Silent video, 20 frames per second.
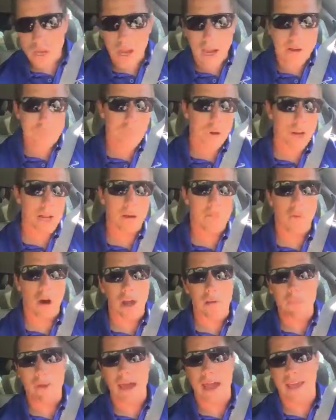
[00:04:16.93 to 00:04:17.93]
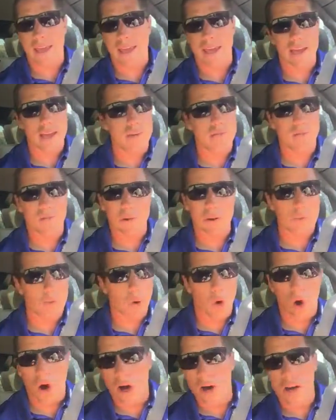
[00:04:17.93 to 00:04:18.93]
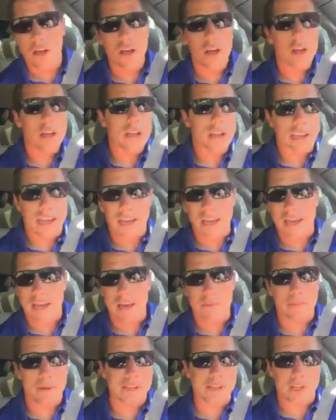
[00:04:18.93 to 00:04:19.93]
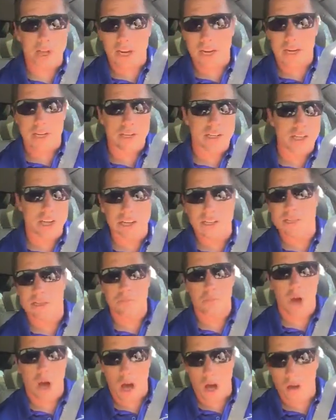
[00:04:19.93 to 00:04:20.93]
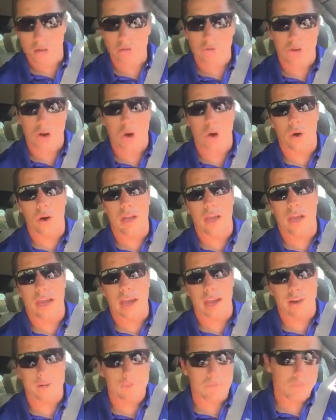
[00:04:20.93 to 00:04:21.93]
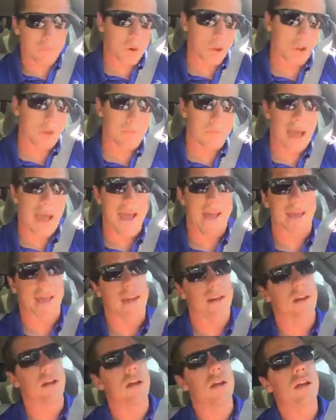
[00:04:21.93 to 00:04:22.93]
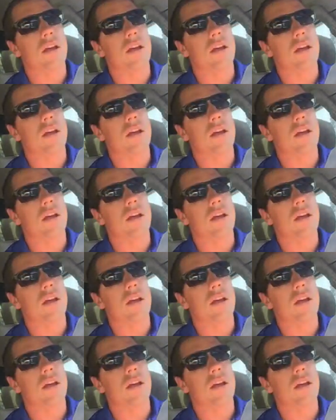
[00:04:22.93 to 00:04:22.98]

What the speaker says: I bring him right back in, reward, get him excited to chase the ball, throw it again, pull him back in.